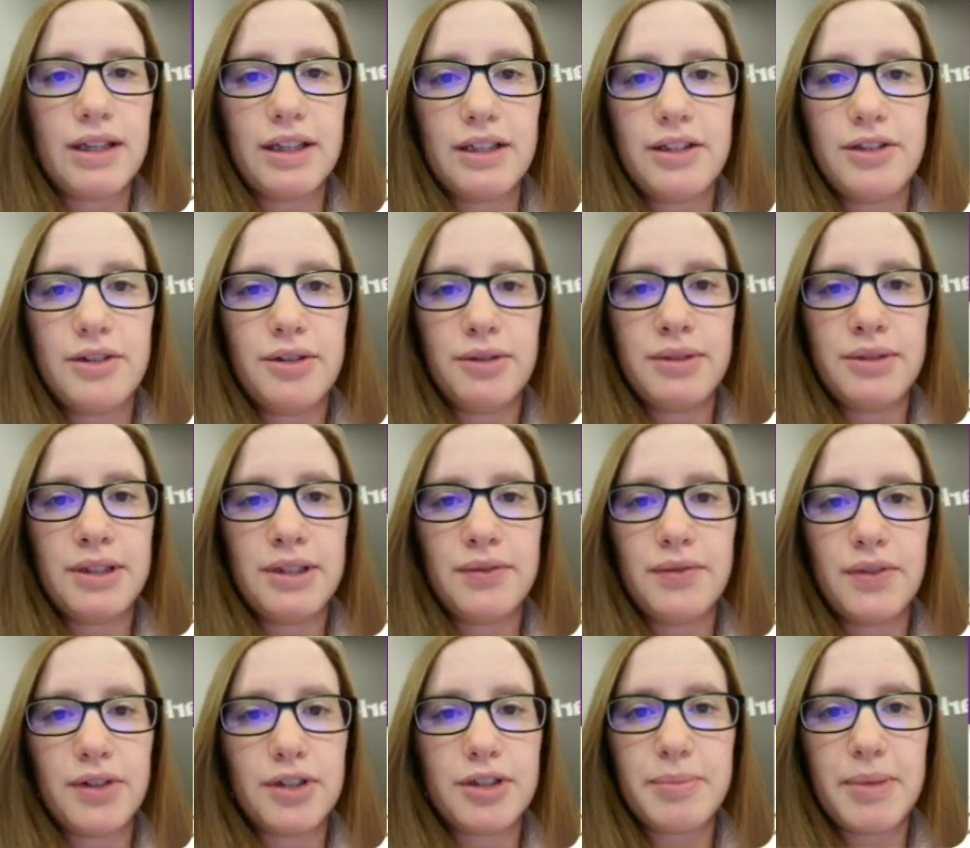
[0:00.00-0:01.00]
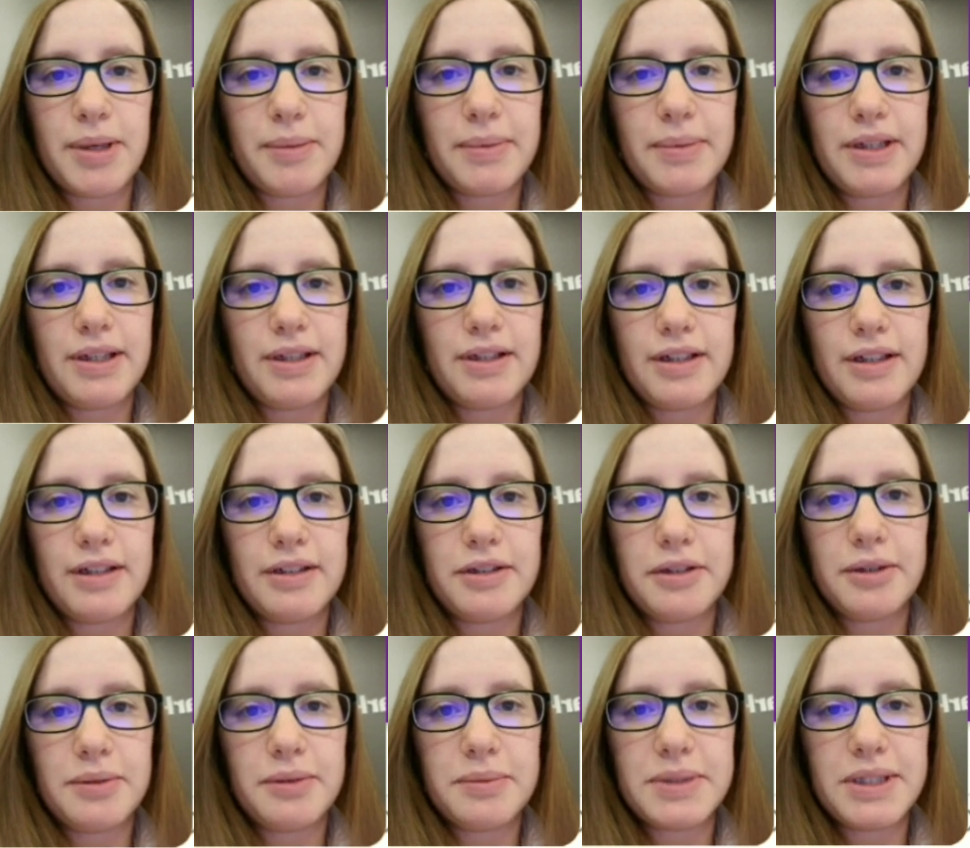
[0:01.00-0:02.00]
Like, you don't need a verse map any of that,
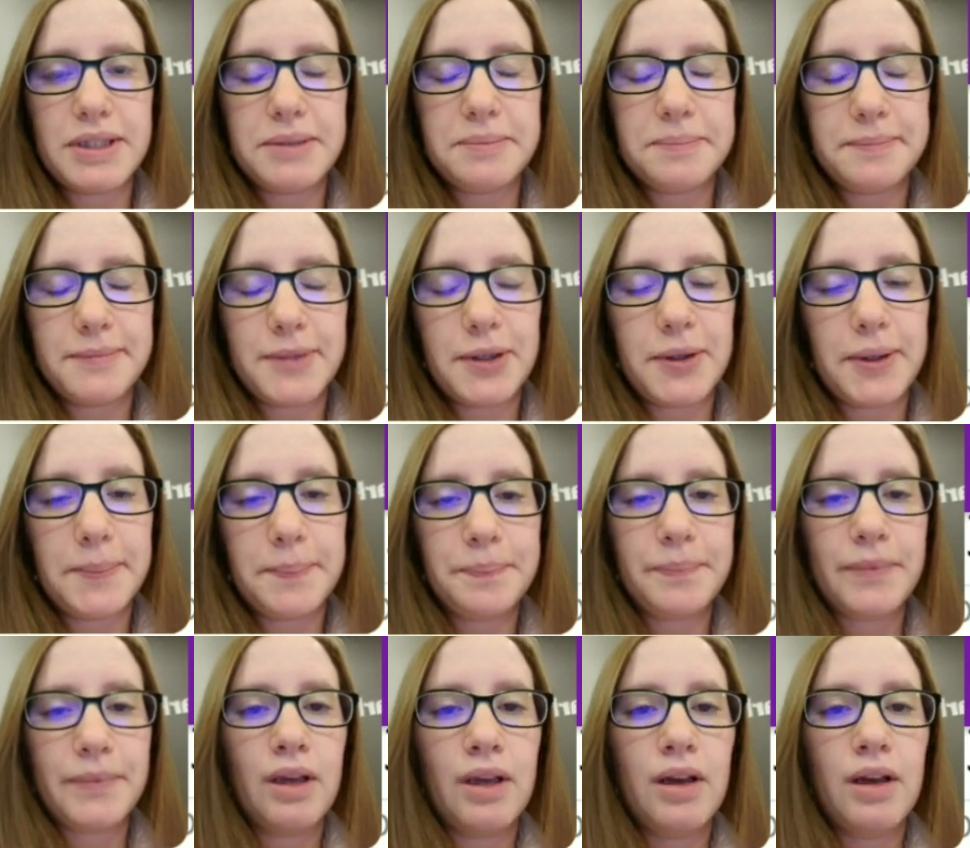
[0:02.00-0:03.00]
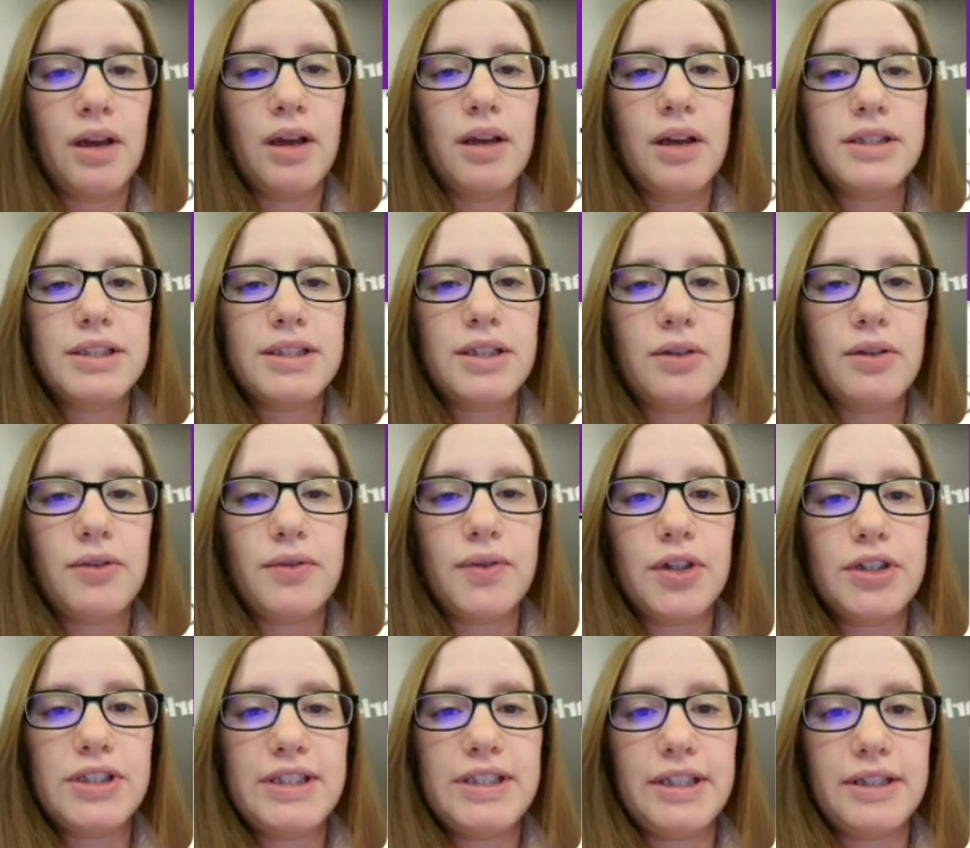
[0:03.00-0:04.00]
you know what I'm saying? Okay. So
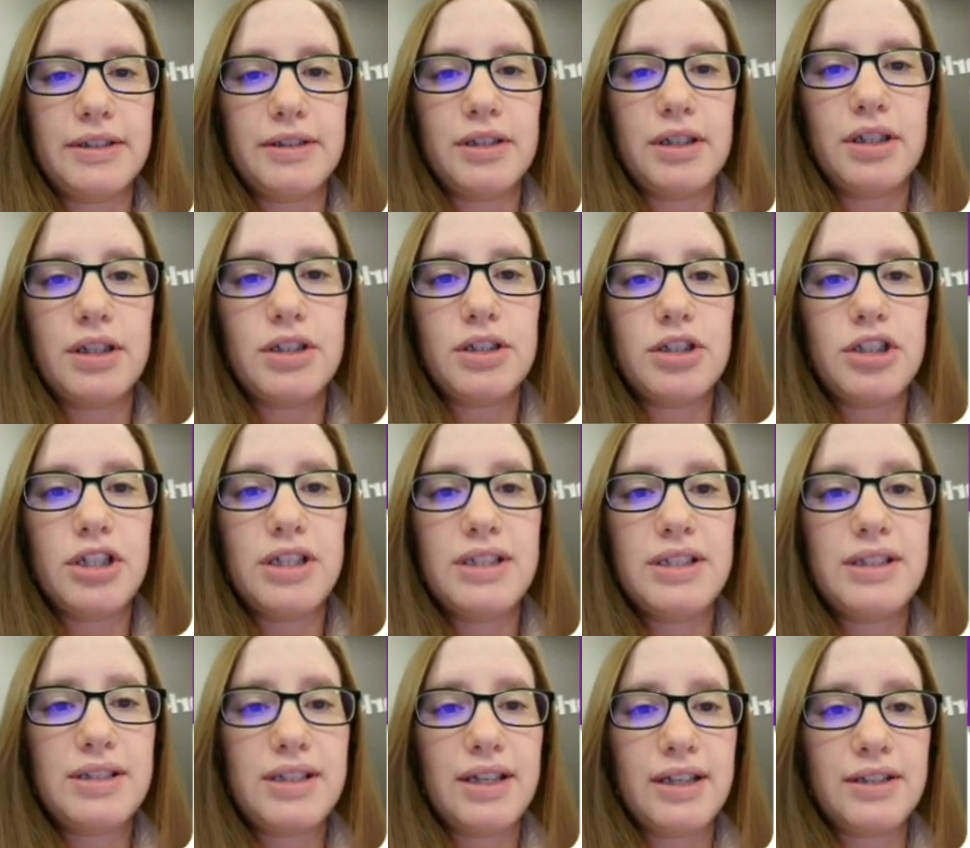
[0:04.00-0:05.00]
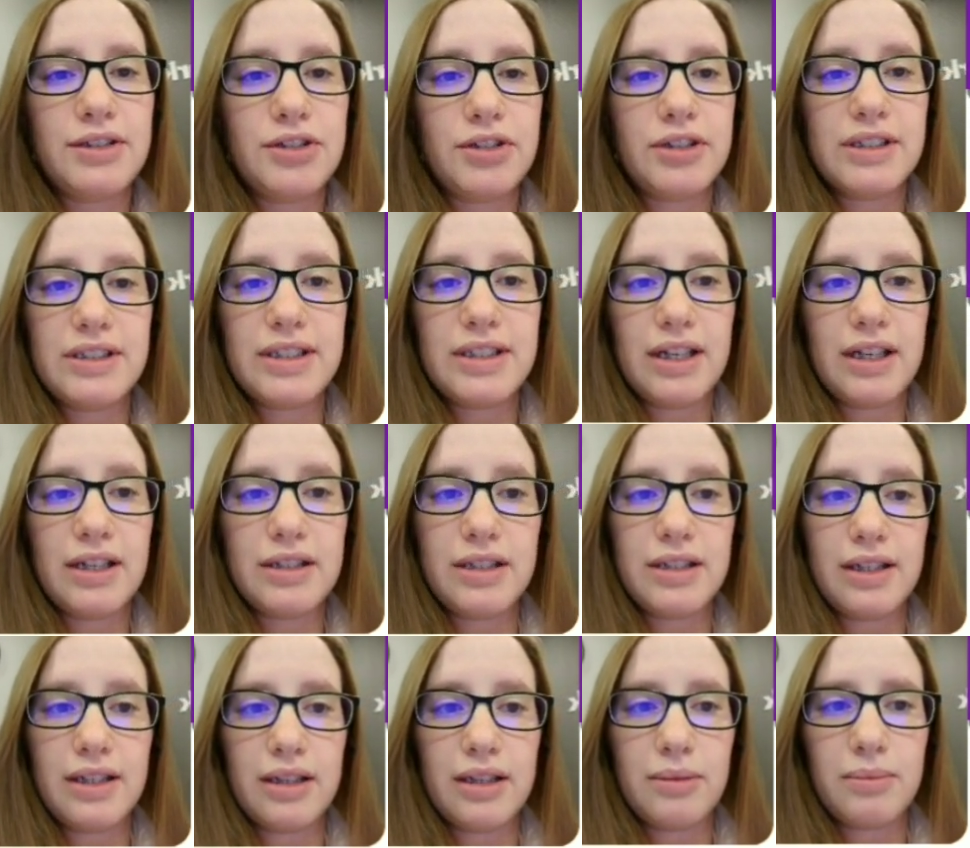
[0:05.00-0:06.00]
verse 10, Jesus answered and said
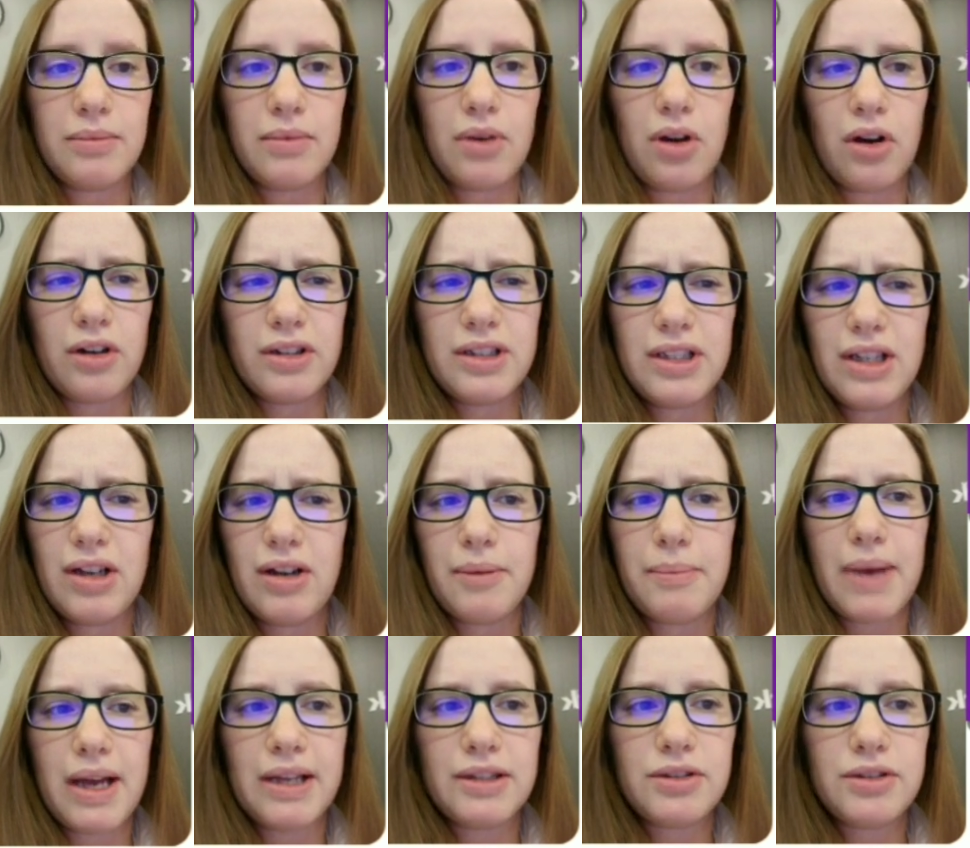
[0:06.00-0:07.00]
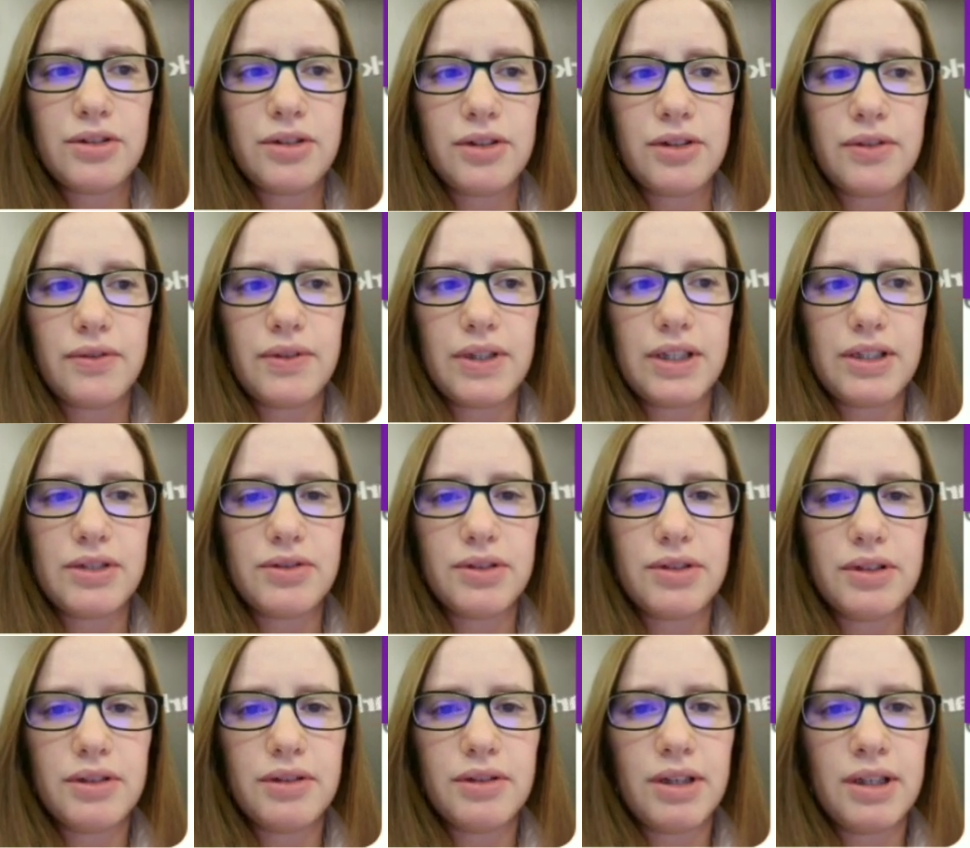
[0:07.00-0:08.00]
unto him, art thou a master of
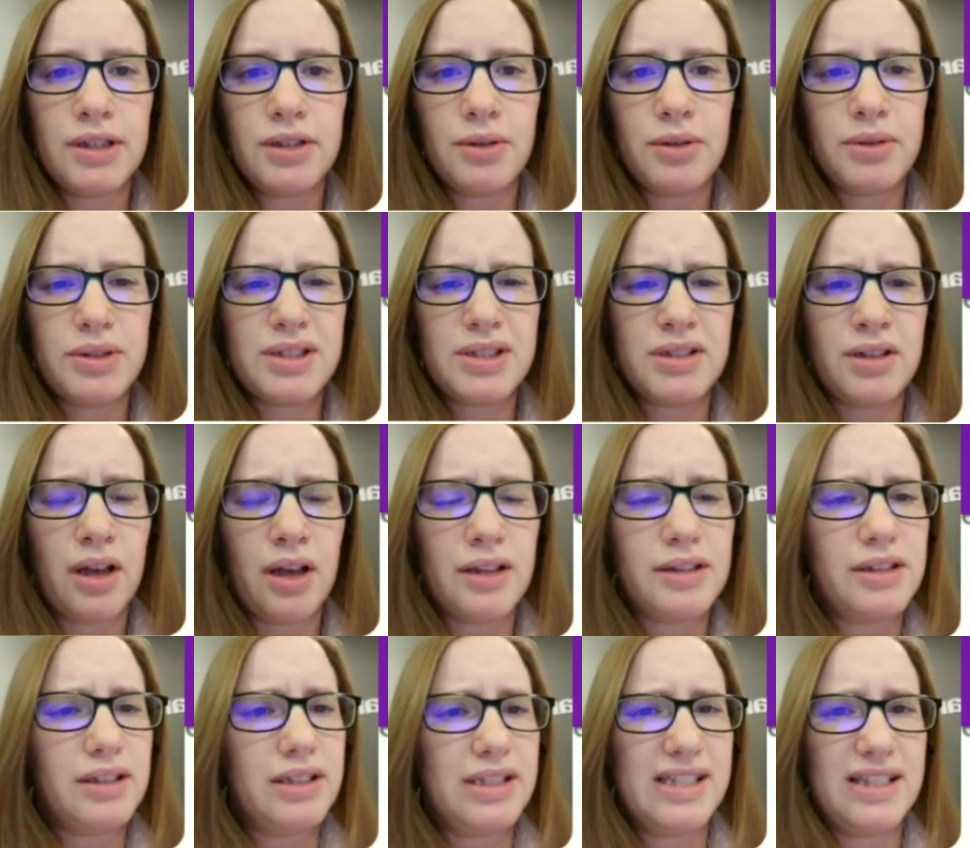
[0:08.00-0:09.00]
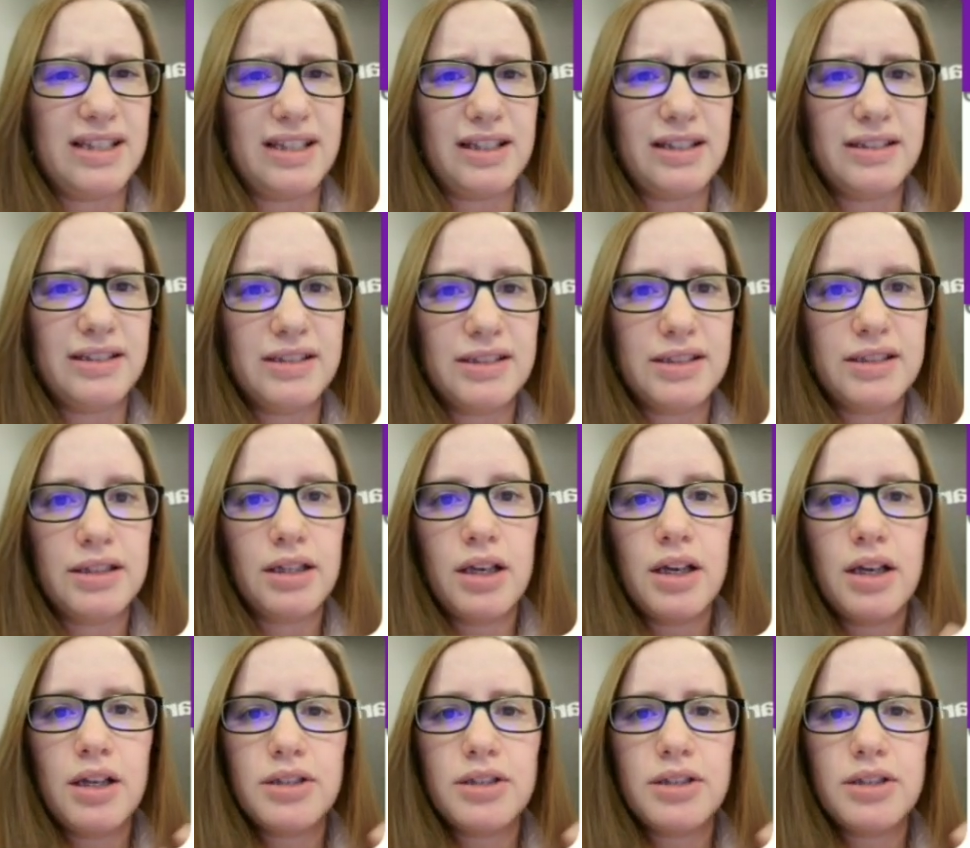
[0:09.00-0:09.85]
Israel, and knowest not these things?